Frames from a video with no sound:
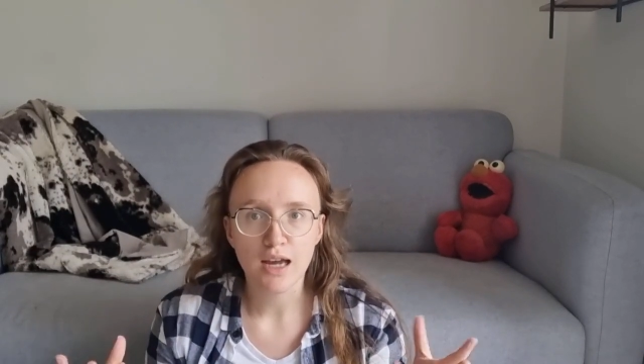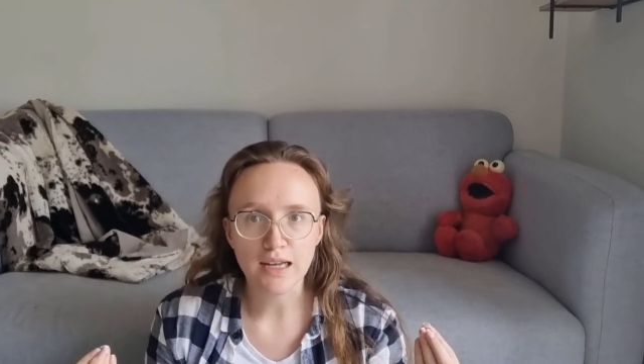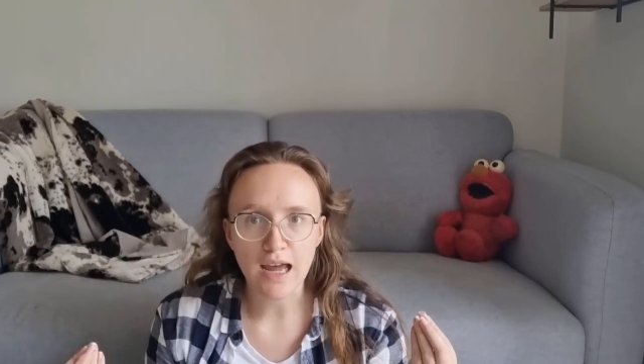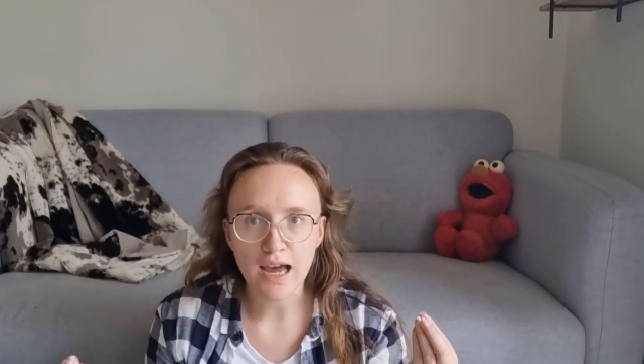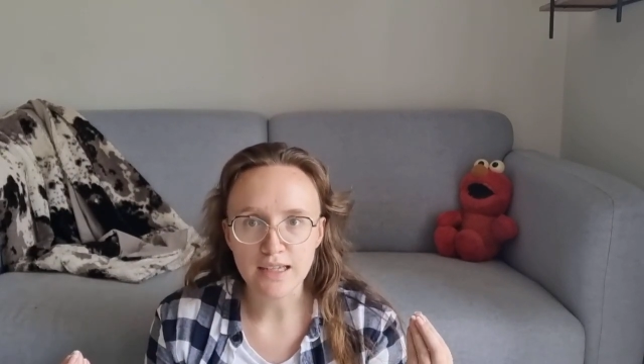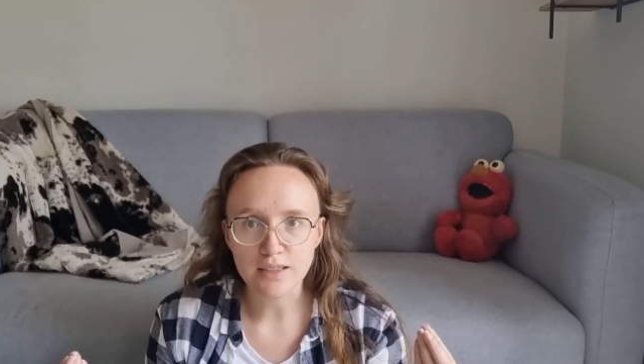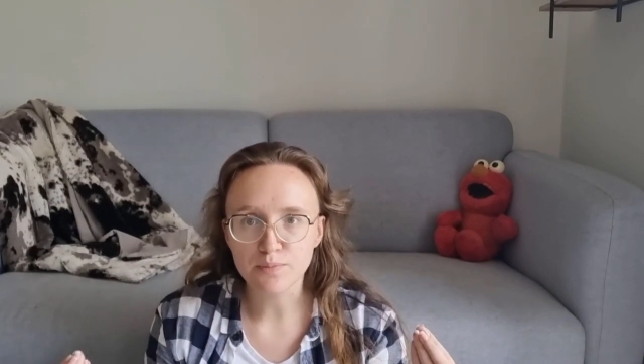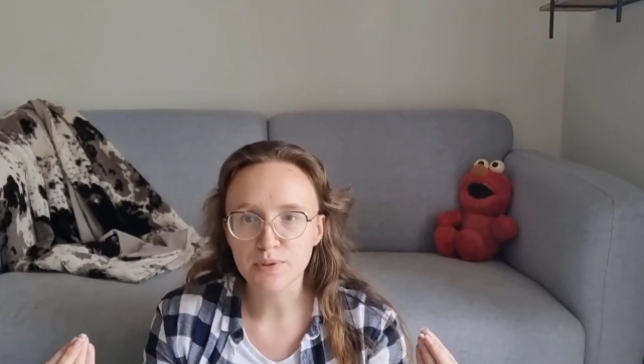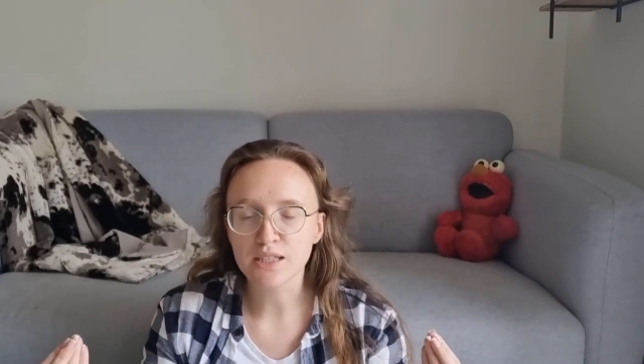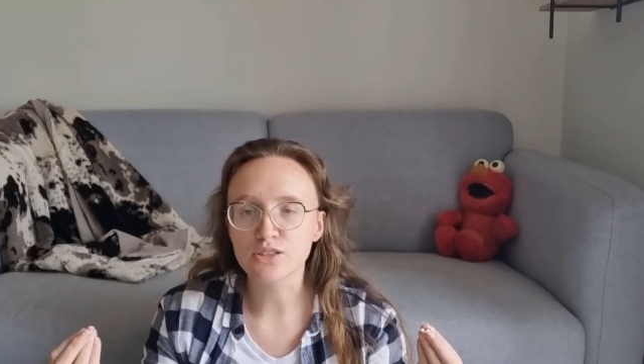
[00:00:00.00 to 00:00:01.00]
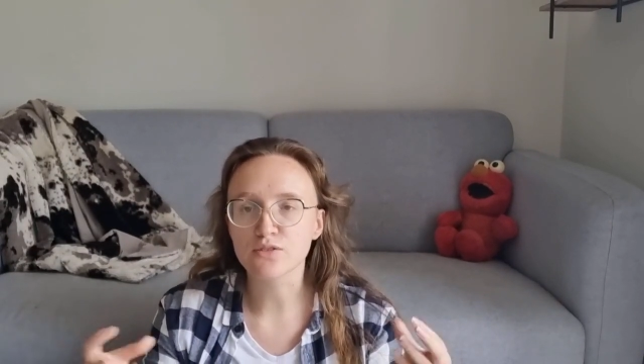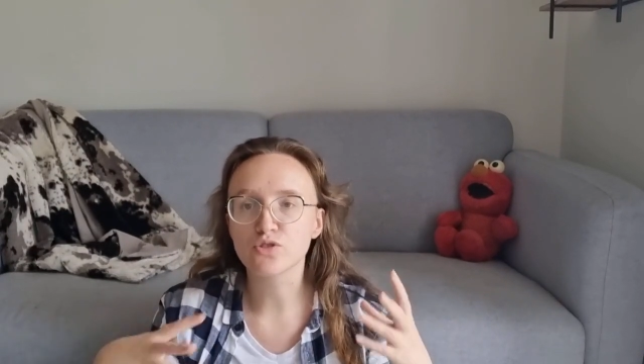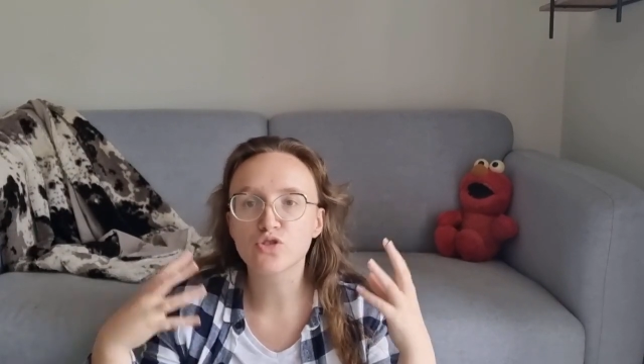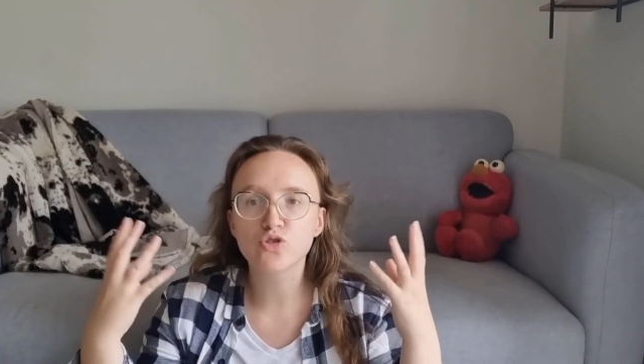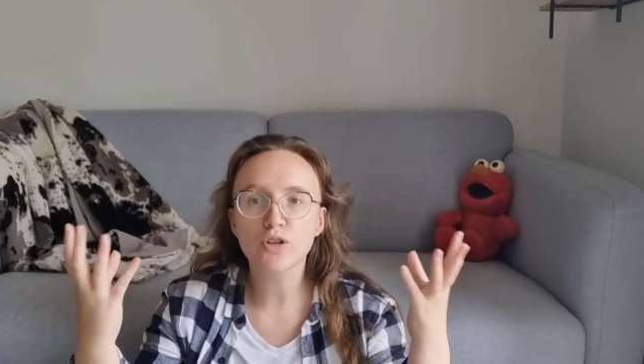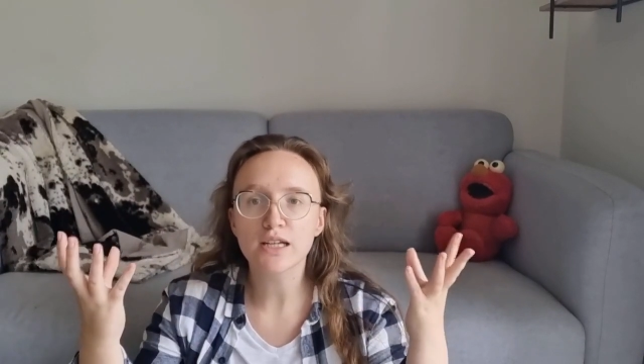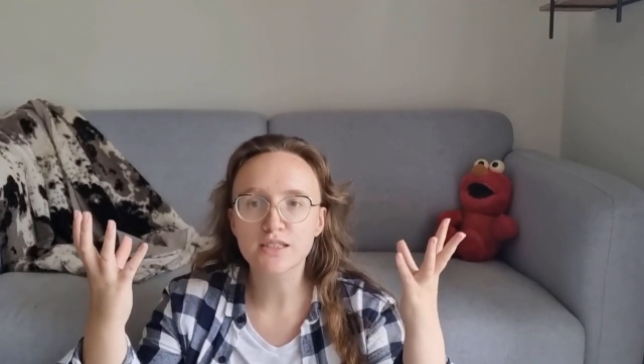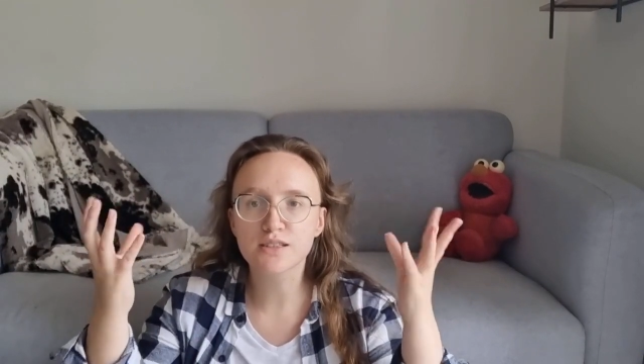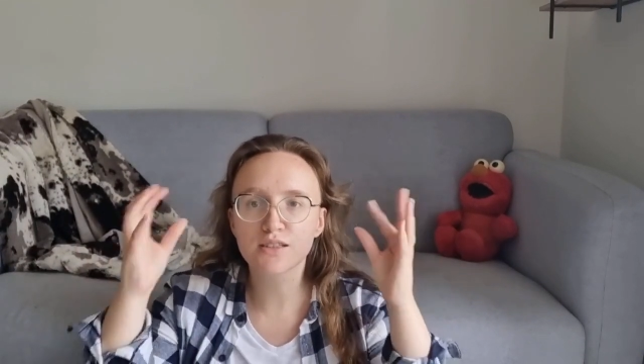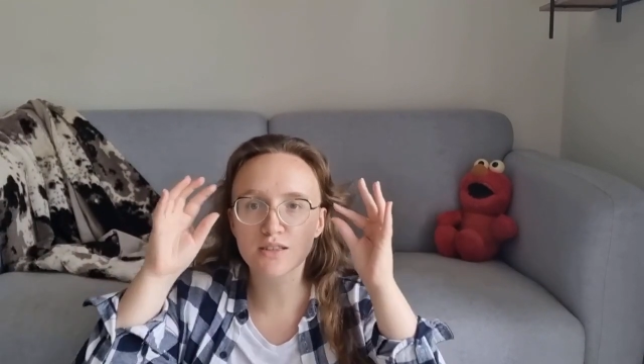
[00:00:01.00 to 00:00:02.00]
an added piece of
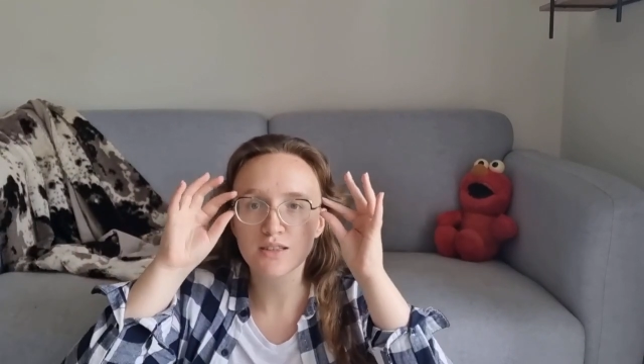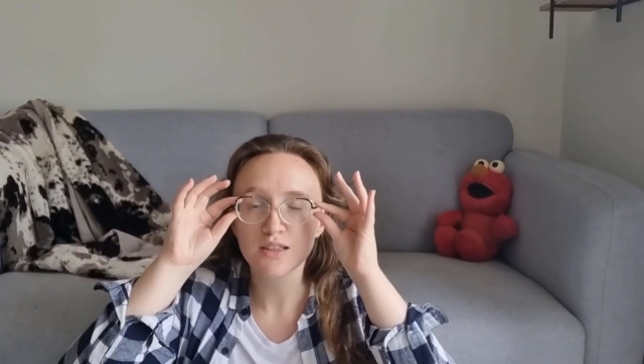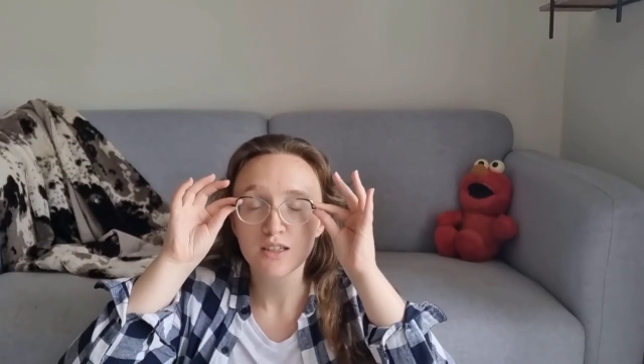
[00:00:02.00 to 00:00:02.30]
stress